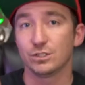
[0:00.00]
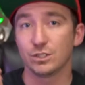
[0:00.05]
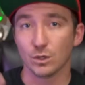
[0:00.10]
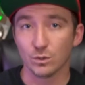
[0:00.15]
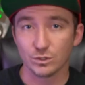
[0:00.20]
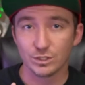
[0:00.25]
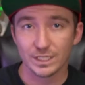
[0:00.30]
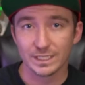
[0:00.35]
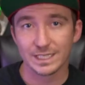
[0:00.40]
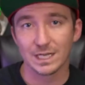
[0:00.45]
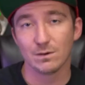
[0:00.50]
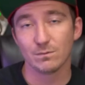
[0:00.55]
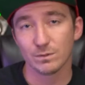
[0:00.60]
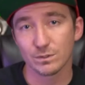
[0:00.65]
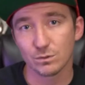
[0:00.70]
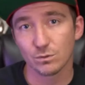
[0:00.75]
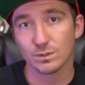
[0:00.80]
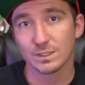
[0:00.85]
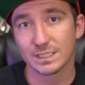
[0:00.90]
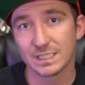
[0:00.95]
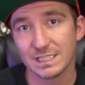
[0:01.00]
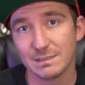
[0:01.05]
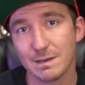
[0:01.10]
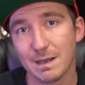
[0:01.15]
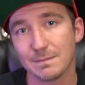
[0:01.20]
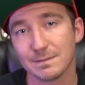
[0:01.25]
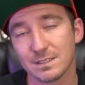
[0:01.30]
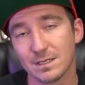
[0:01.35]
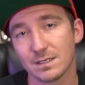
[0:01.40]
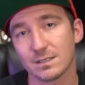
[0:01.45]
go check out
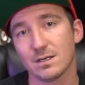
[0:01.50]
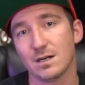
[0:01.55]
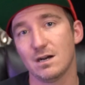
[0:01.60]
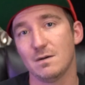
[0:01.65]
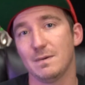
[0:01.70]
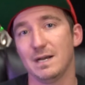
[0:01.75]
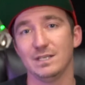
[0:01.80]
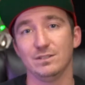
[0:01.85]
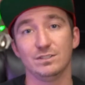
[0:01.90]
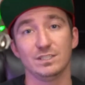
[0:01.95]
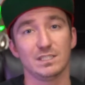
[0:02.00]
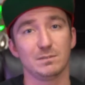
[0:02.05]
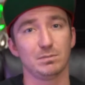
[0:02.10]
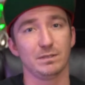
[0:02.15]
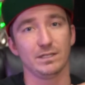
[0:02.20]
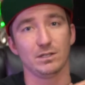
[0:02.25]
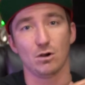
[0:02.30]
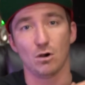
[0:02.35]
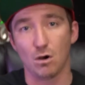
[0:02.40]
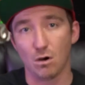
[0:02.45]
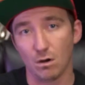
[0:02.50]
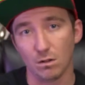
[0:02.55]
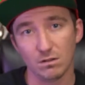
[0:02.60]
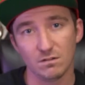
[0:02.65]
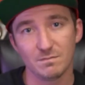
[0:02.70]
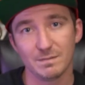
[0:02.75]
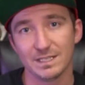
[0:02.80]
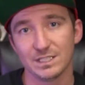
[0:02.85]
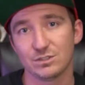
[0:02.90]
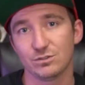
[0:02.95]
resortskimaps.com. I use it to plan all
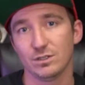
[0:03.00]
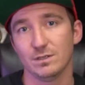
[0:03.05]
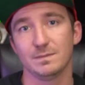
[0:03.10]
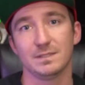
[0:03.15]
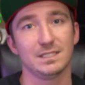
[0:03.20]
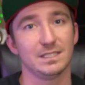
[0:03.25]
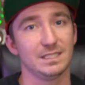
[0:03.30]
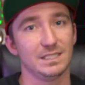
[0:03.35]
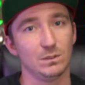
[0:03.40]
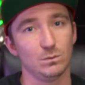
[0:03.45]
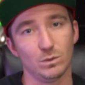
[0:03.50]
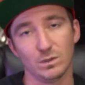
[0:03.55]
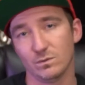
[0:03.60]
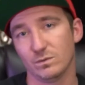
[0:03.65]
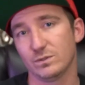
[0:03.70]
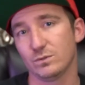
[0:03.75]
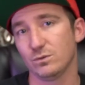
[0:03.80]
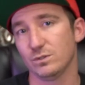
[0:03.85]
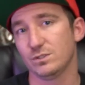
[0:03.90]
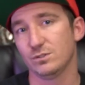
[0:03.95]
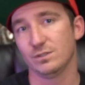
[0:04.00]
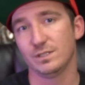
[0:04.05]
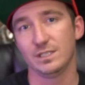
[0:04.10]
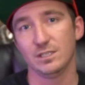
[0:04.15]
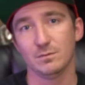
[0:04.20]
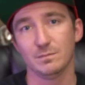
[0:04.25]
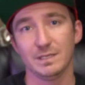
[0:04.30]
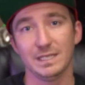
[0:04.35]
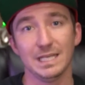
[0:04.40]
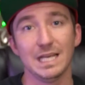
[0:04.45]
of my trips to see what resorts are
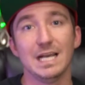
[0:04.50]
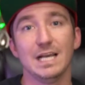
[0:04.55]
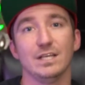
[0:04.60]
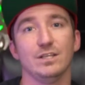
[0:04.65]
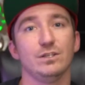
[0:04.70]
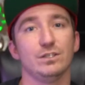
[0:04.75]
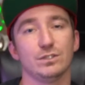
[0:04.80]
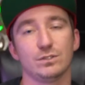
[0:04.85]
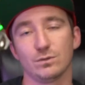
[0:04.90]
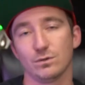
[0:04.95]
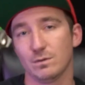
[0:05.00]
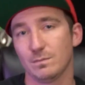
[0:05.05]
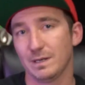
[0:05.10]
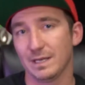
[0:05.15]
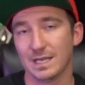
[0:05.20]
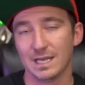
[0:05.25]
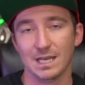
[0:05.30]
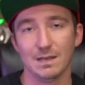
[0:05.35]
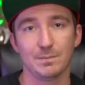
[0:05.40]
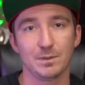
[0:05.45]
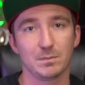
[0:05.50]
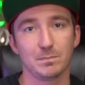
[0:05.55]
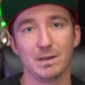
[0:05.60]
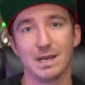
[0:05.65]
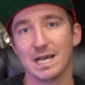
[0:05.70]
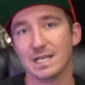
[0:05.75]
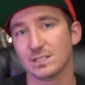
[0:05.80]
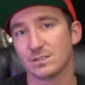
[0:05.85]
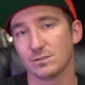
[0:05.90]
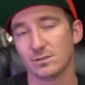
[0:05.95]
near me. You can sort it by Epic
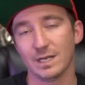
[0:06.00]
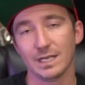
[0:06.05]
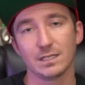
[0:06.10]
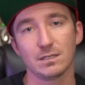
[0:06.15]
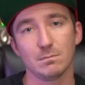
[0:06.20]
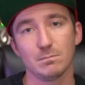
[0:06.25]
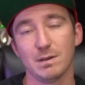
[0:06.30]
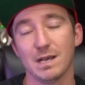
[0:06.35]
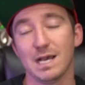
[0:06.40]
Pass or Icon